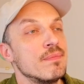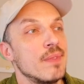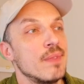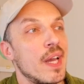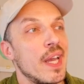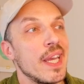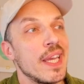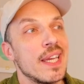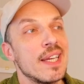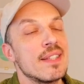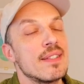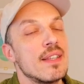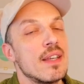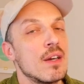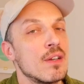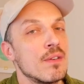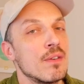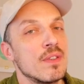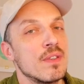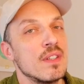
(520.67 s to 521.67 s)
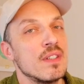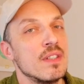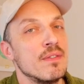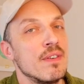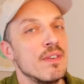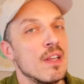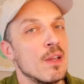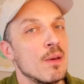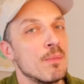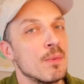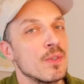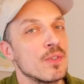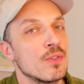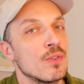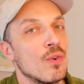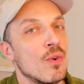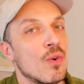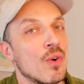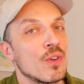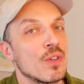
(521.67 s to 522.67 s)
the developer's
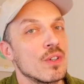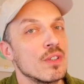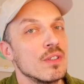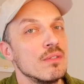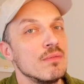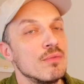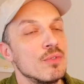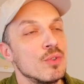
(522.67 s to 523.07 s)
corner,